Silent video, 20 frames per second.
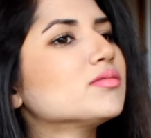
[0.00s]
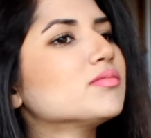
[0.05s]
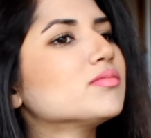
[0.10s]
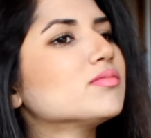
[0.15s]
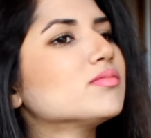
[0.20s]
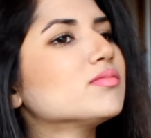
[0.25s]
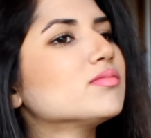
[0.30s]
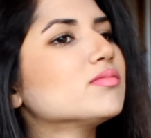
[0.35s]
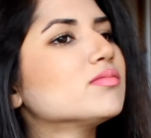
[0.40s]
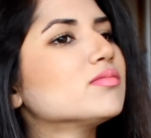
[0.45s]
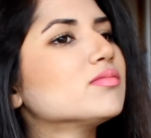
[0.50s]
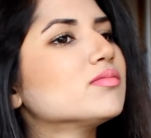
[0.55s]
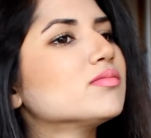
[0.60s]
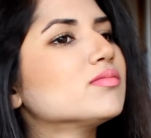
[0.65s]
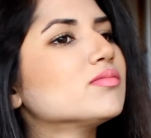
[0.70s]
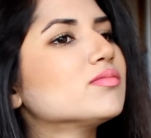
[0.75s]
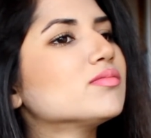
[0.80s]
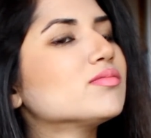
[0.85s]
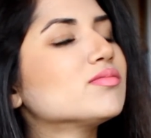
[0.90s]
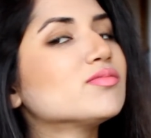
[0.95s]
Jason.
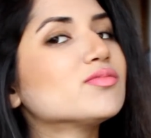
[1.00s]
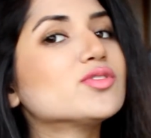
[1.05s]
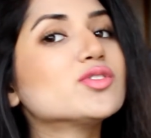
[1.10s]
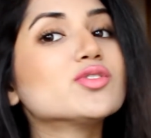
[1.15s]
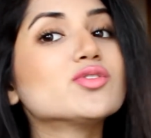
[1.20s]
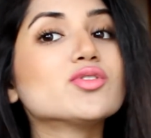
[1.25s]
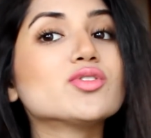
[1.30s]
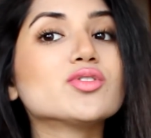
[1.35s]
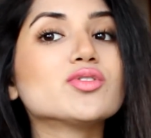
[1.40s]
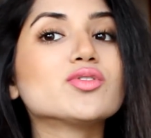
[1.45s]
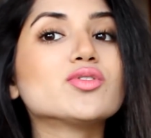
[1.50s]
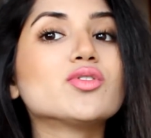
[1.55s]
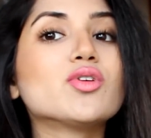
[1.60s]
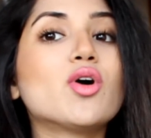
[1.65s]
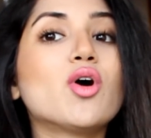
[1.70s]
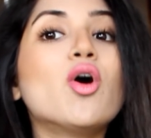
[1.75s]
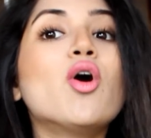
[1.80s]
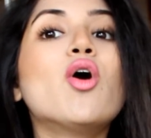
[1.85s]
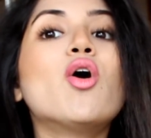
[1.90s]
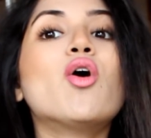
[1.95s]

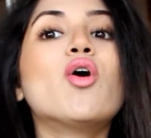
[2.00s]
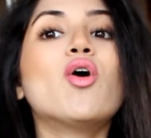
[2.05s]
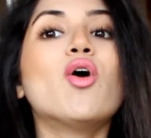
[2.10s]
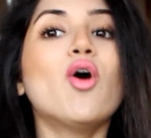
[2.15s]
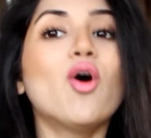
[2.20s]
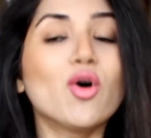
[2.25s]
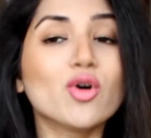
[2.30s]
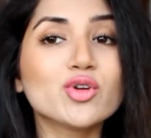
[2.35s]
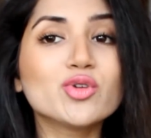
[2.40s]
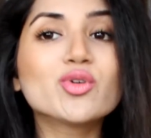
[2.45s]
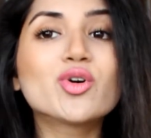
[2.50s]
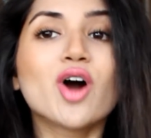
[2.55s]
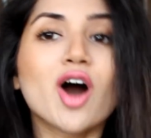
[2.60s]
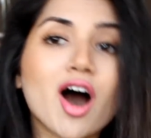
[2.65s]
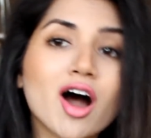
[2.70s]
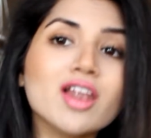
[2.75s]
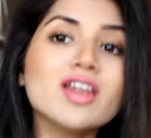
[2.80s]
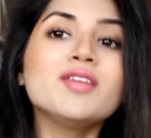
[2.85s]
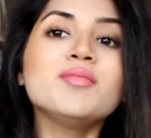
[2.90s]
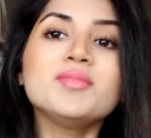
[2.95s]
Oh, you
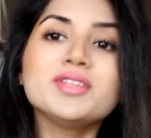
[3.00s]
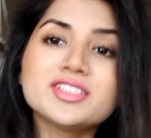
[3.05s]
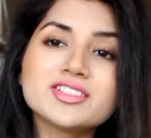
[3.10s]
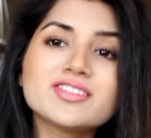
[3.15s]
calling me,